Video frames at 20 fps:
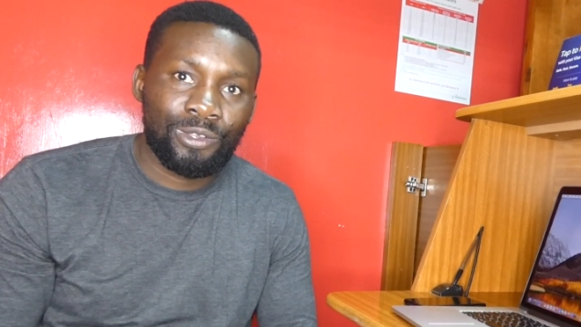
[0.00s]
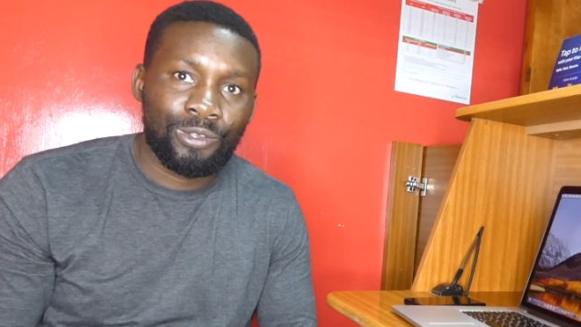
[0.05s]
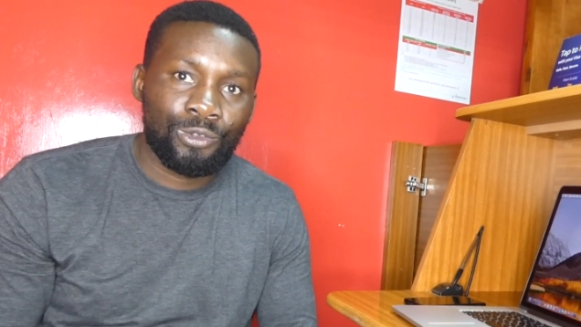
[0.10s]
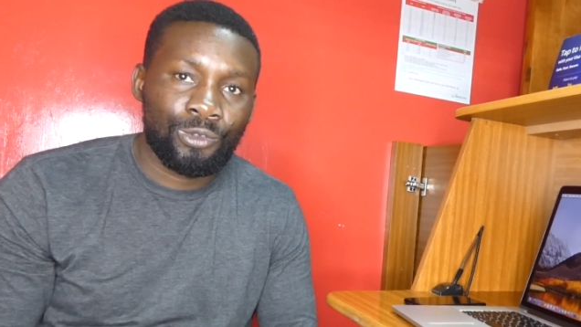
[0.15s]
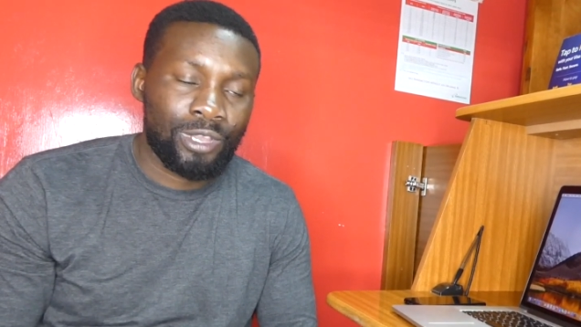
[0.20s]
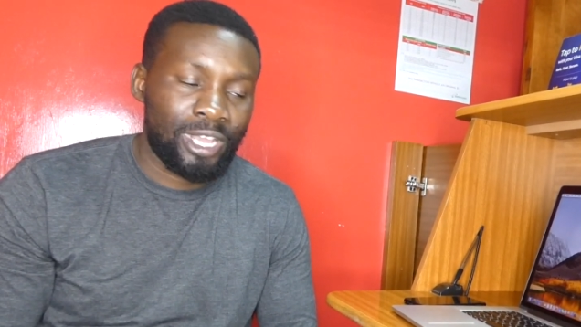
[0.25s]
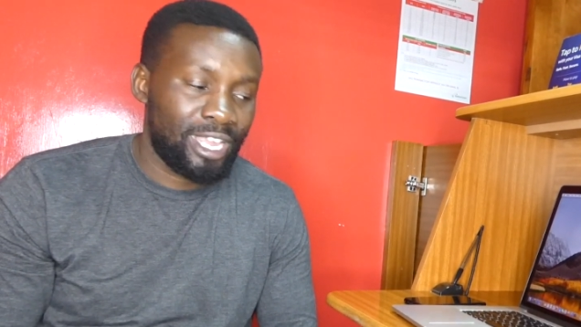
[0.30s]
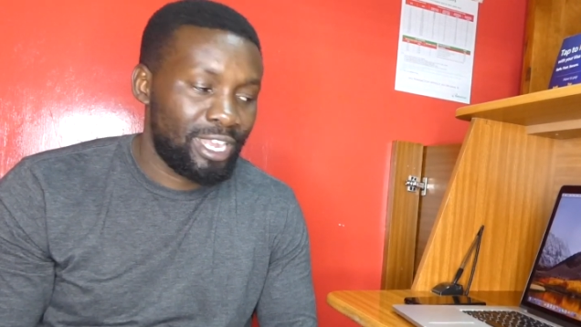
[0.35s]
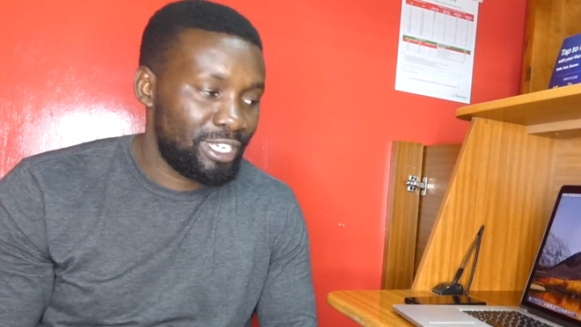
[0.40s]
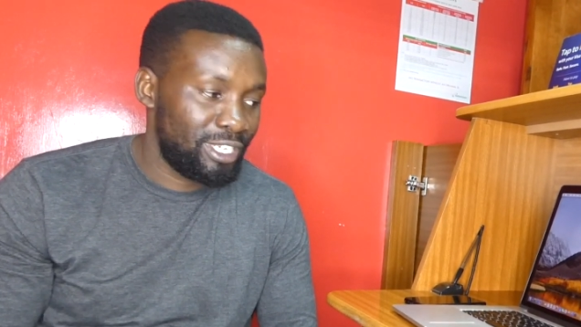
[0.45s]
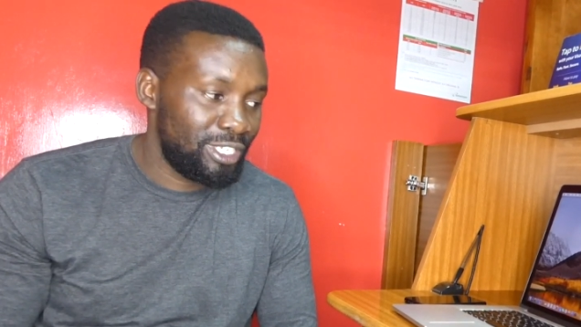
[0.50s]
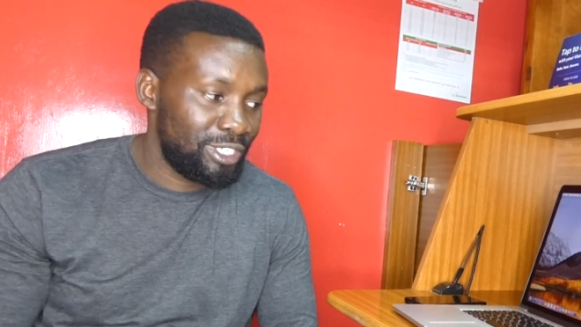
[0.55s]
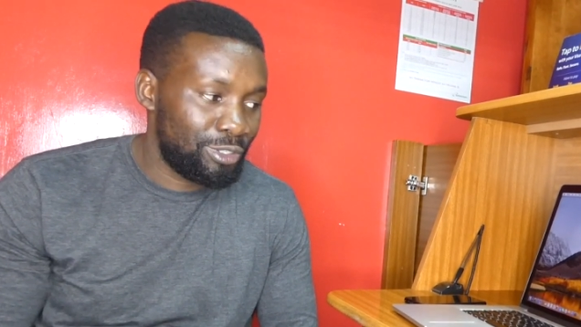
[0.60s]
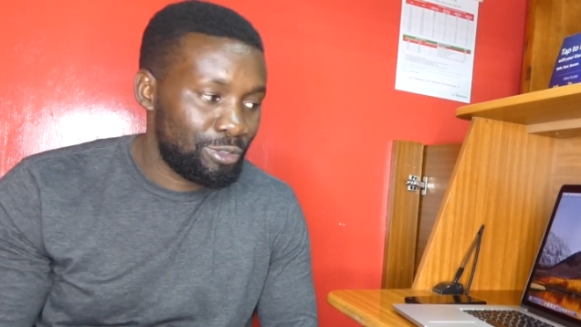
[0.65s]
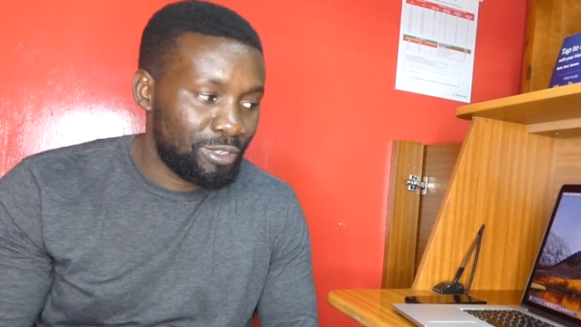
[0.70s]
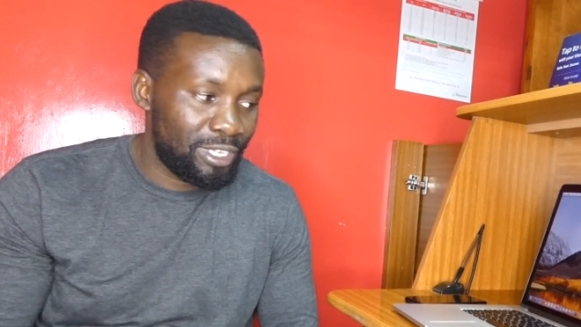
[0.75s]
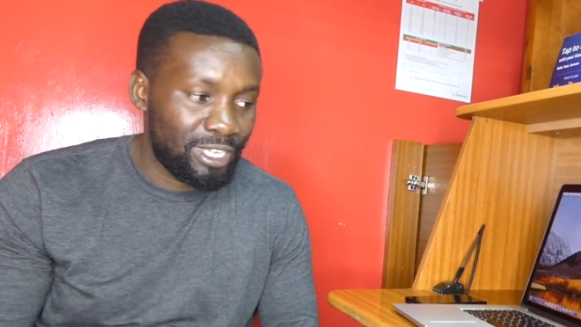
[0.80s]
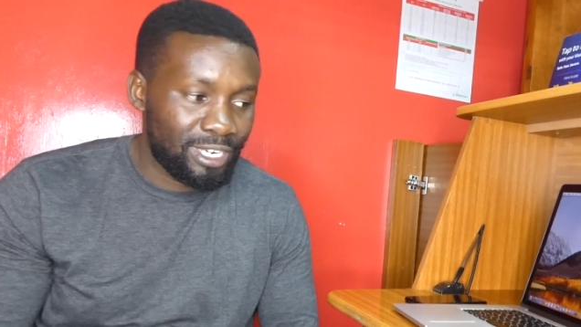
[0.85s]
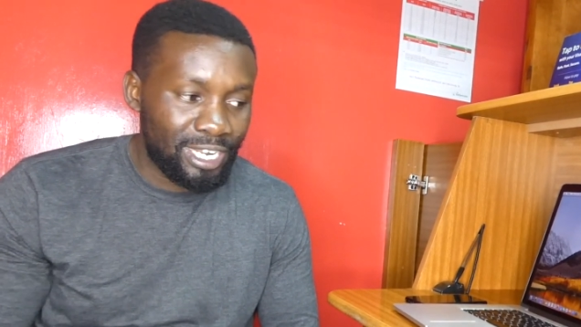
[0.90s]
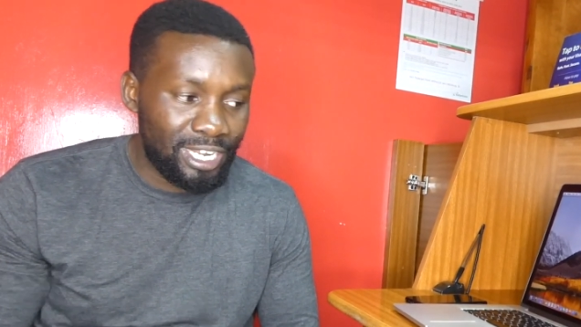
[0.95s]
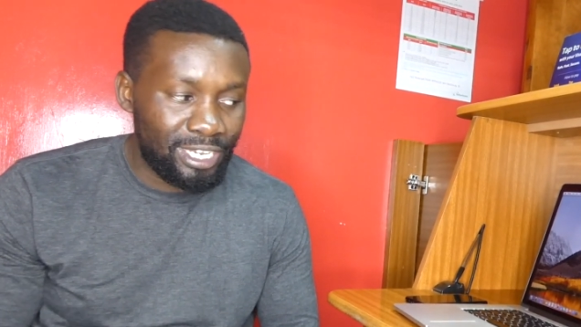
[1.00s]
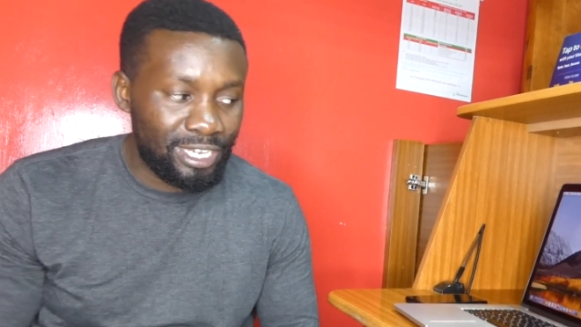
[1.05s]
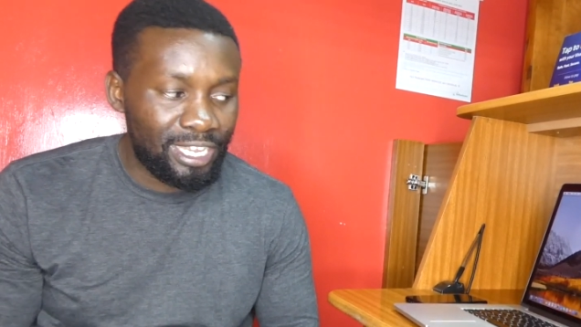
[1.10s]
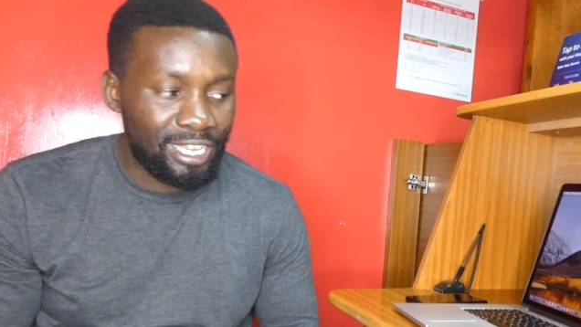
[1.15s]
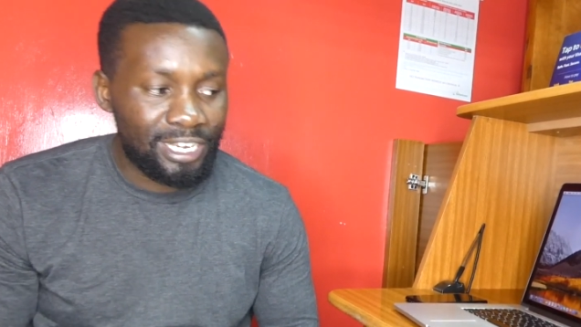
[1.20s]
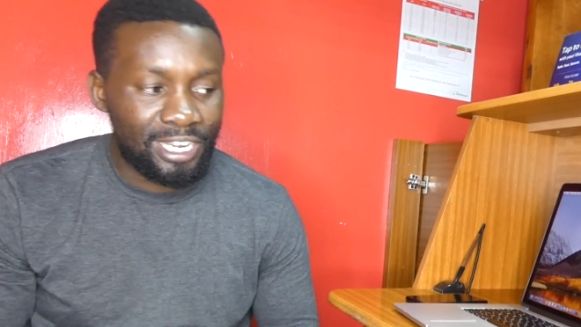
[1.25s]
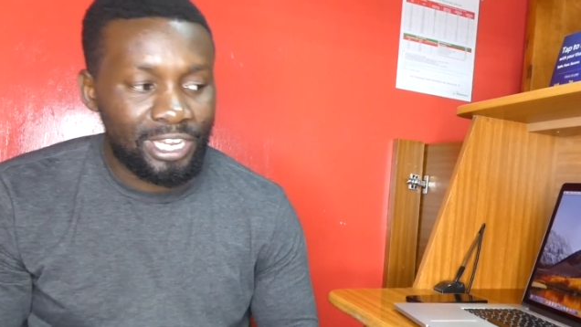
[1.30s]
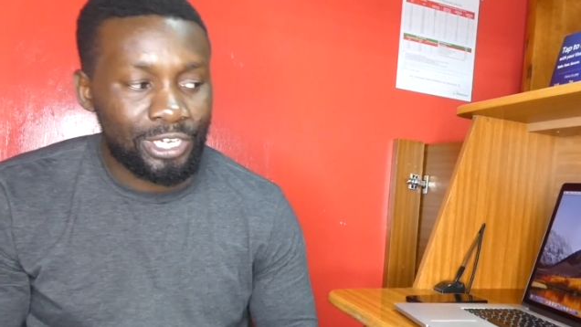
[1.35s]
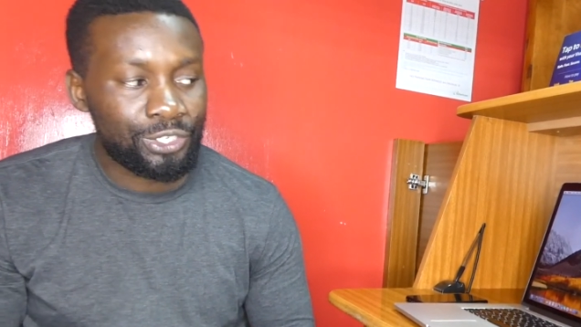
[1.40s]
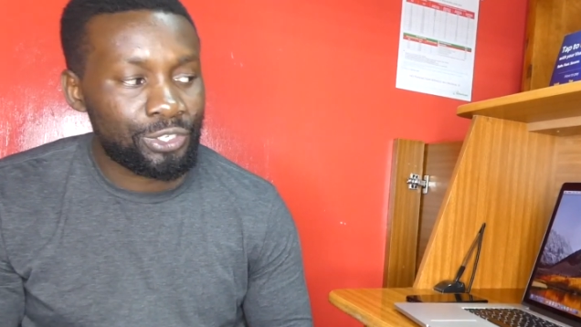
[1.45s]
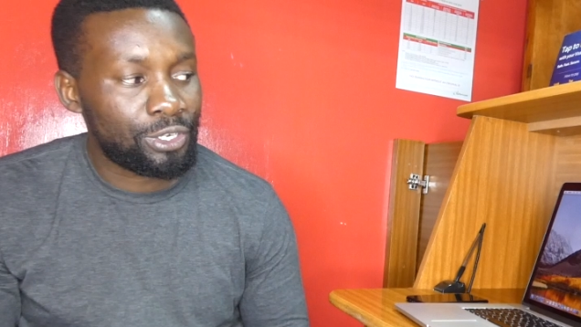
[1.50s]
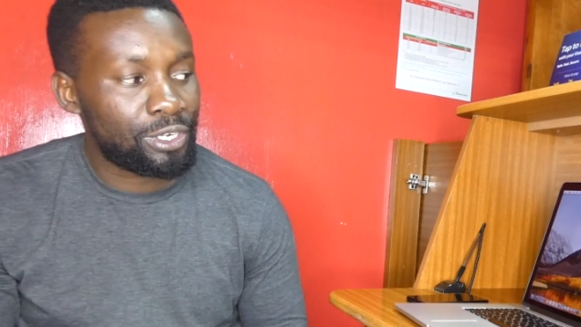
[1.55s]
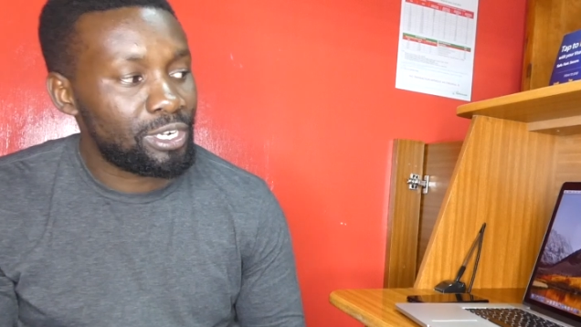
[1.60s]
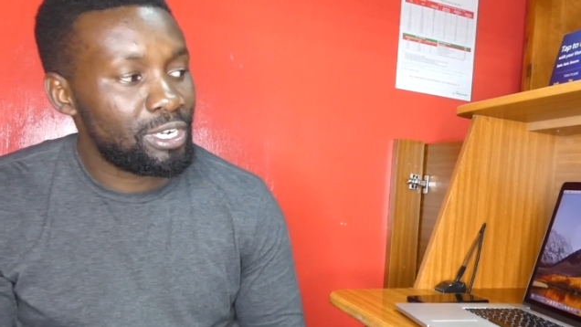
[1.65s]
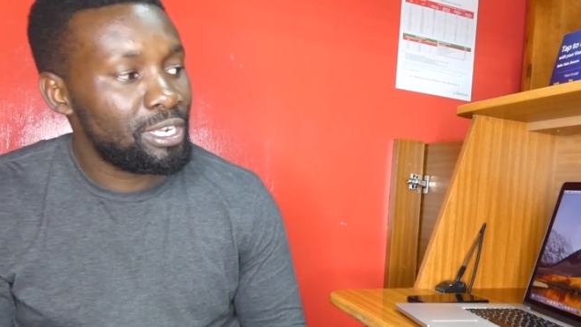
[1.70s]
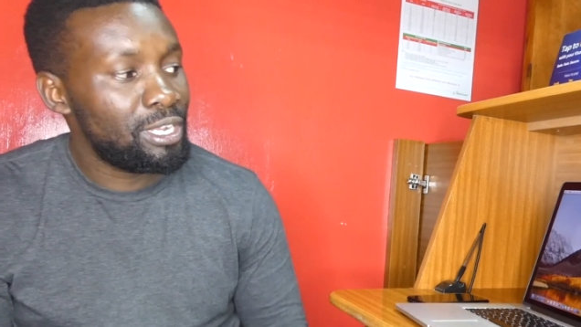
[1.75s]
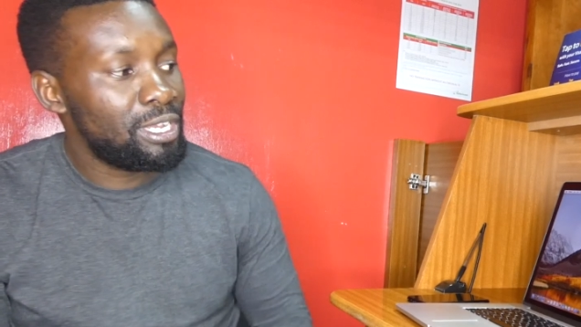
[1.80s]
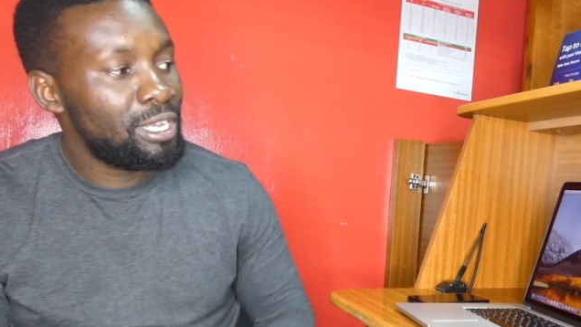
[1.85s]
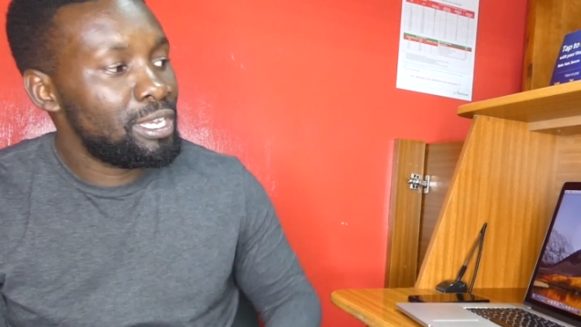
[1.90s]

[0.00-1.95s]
you are heading to the right direction.